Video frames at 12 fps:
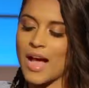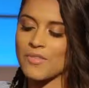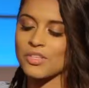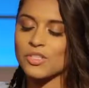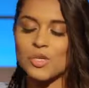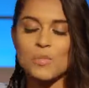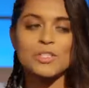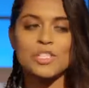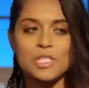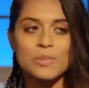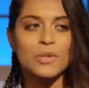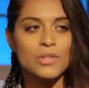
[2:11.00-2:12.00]
having so much
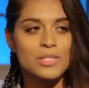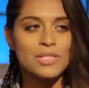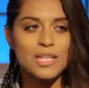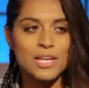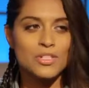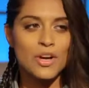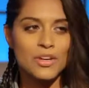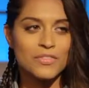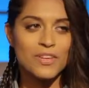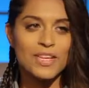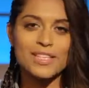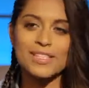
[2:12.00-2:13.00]
experience in that dark
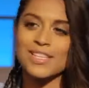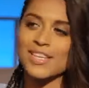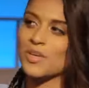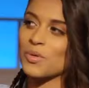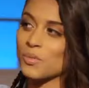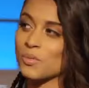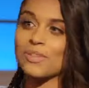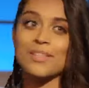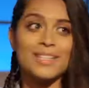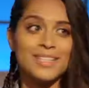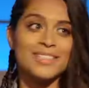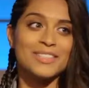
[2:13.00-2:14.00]
phase
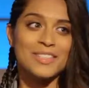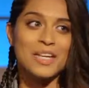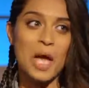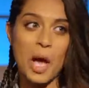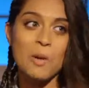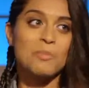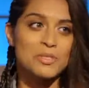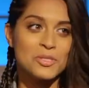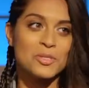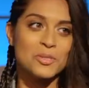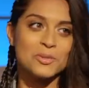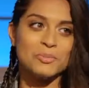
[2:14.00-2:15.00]
really
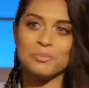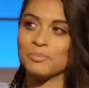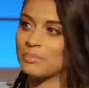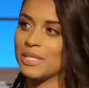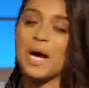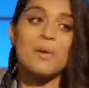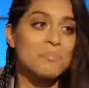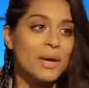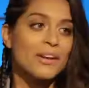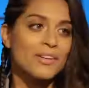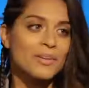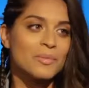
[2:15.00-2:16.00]
helps you become
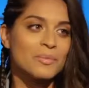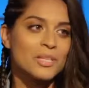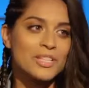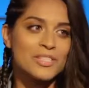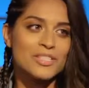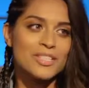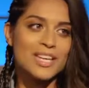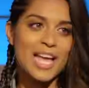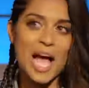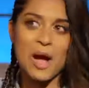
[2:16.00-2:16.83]
better, because